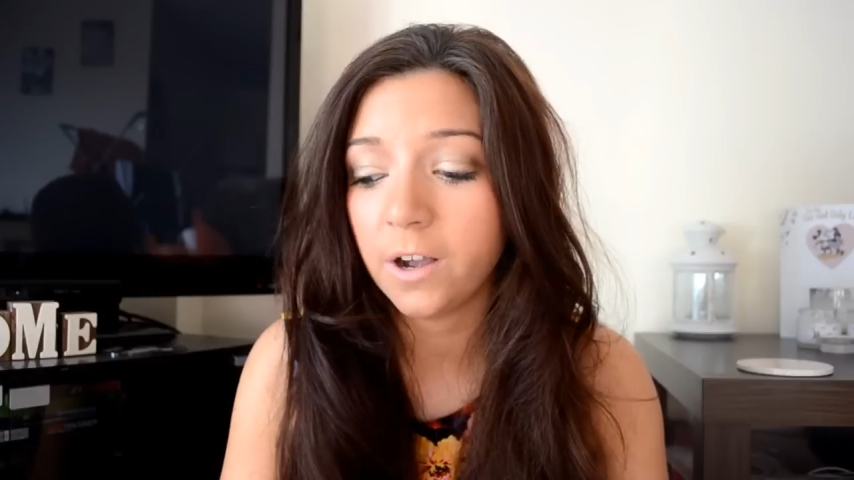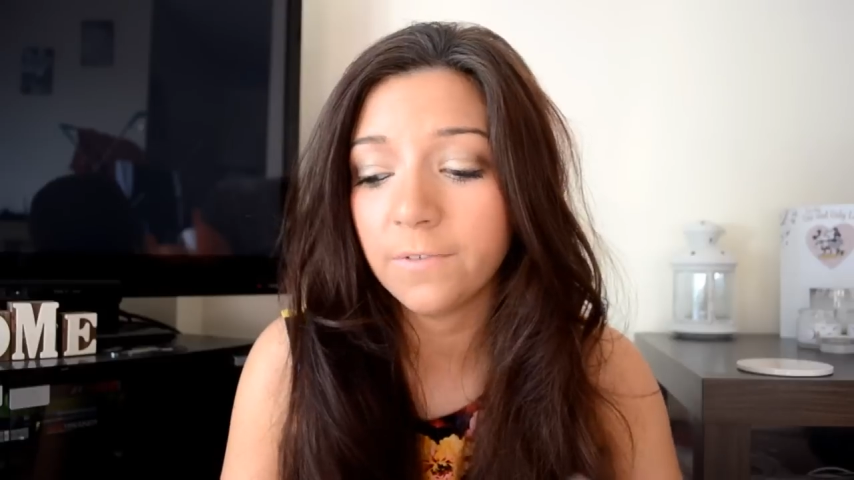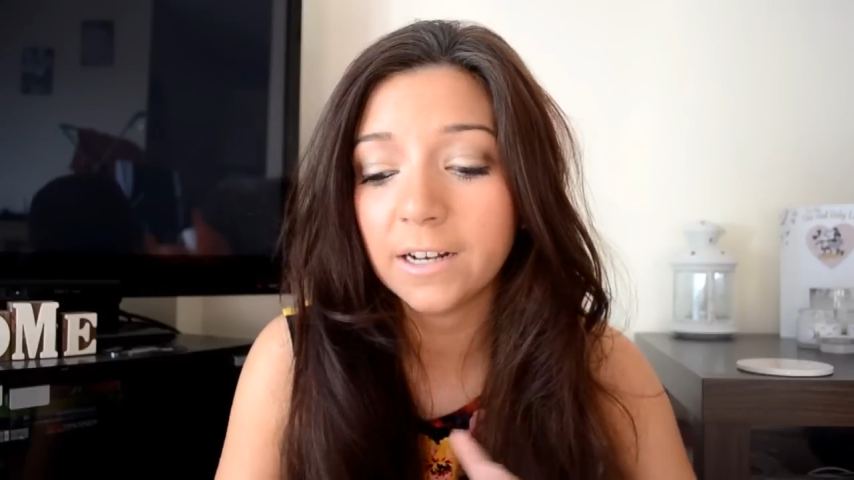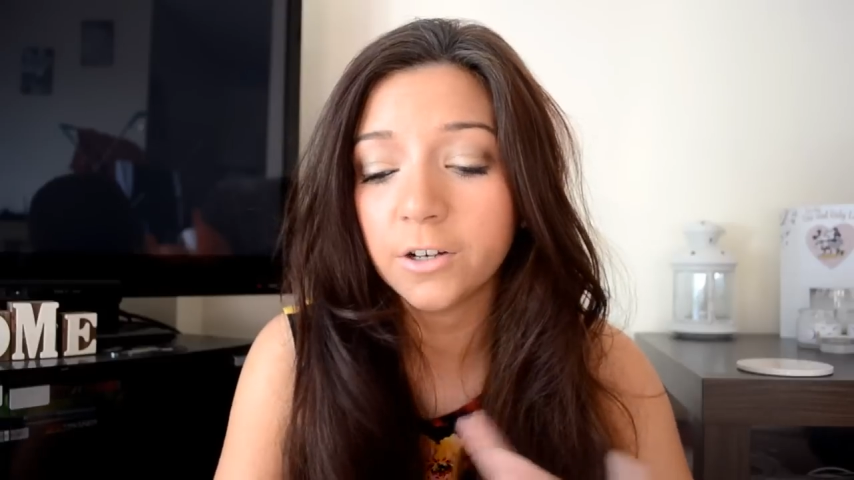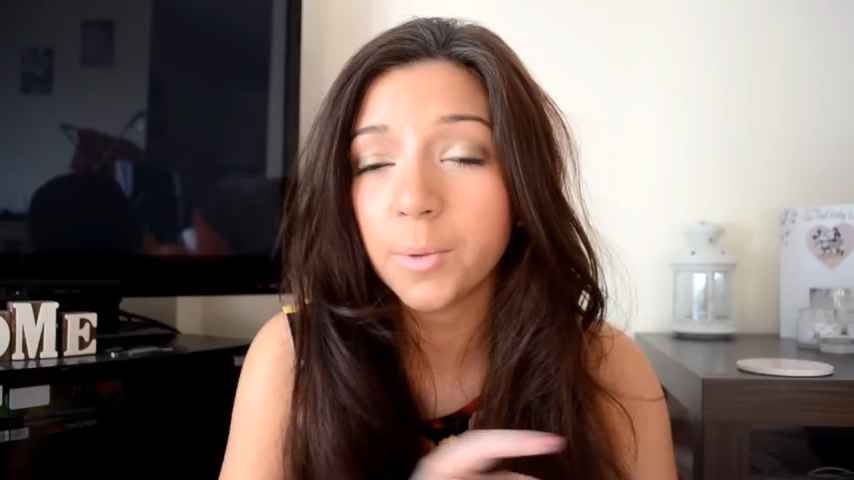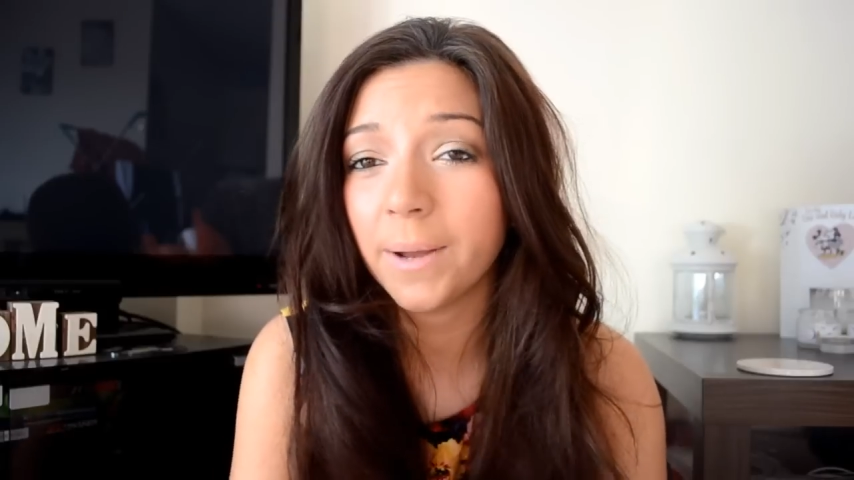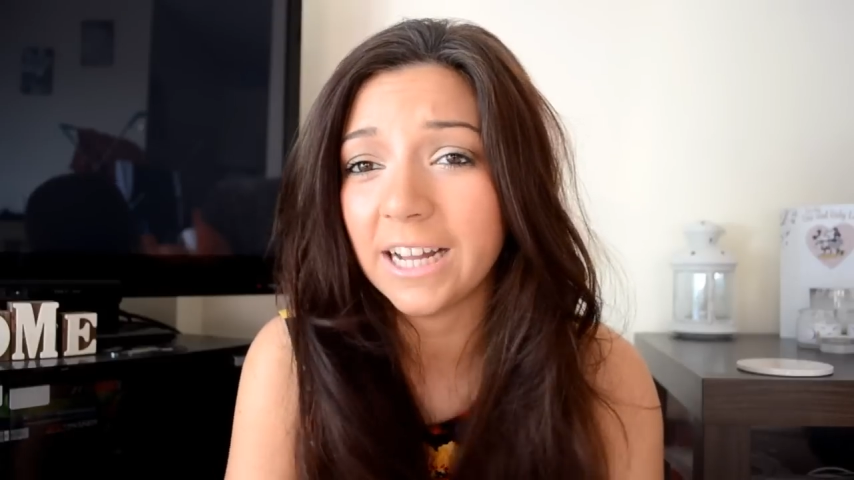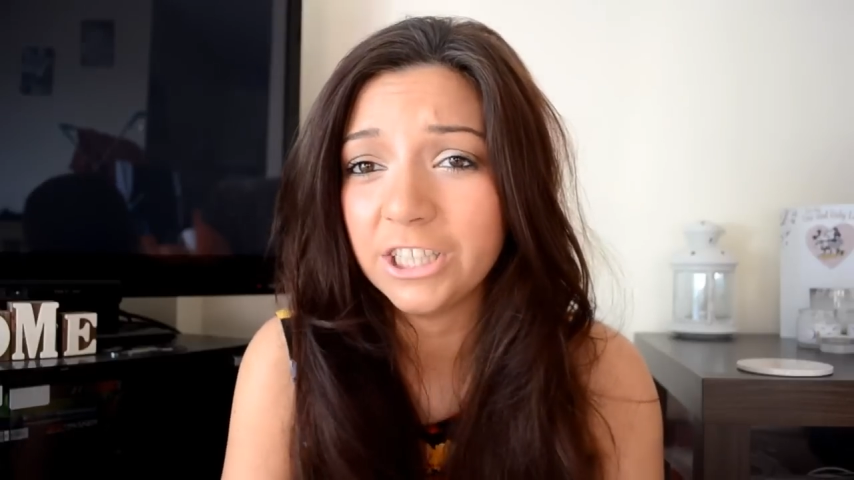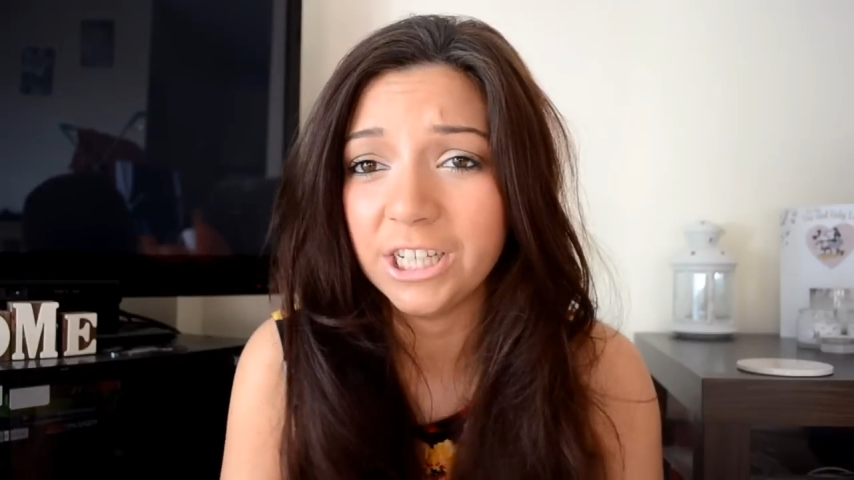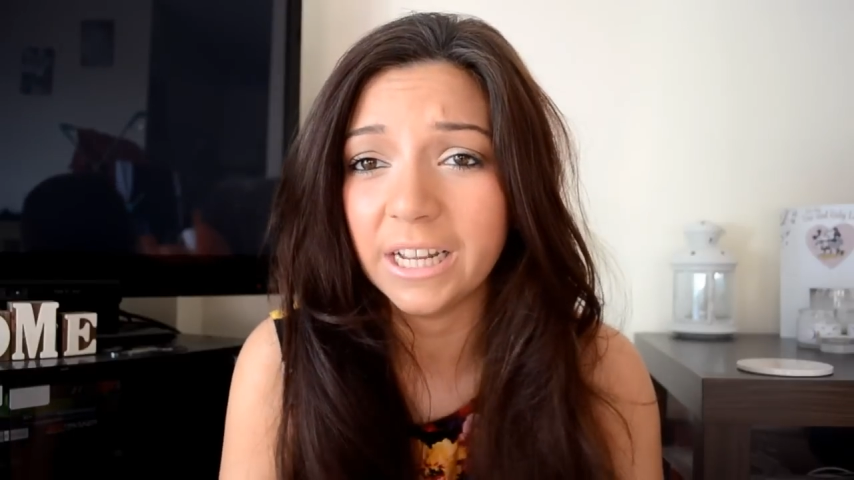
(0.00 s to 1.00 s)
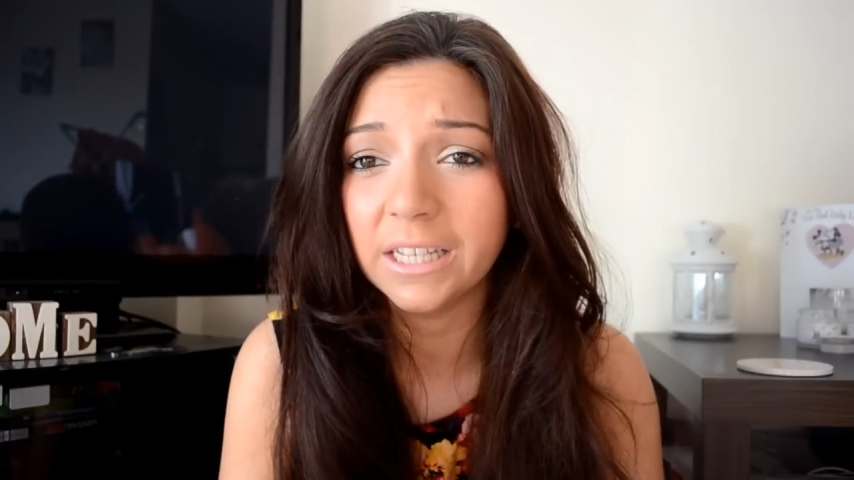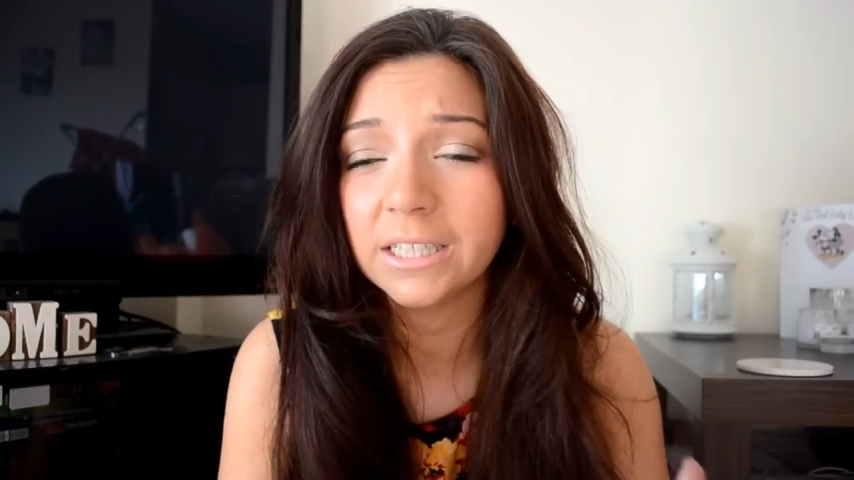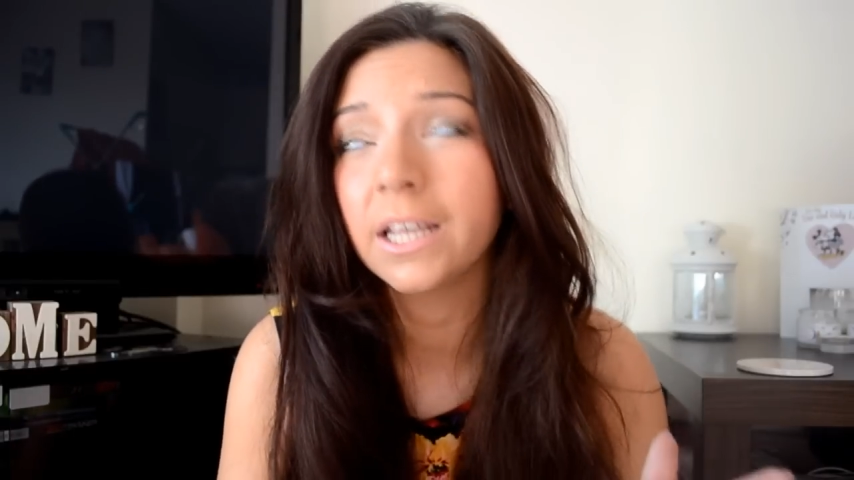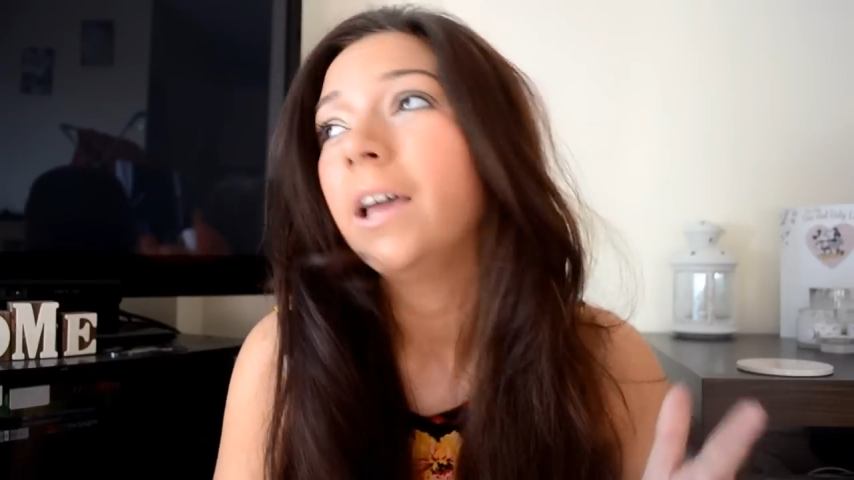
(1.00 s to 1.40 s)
but I've had no patchiness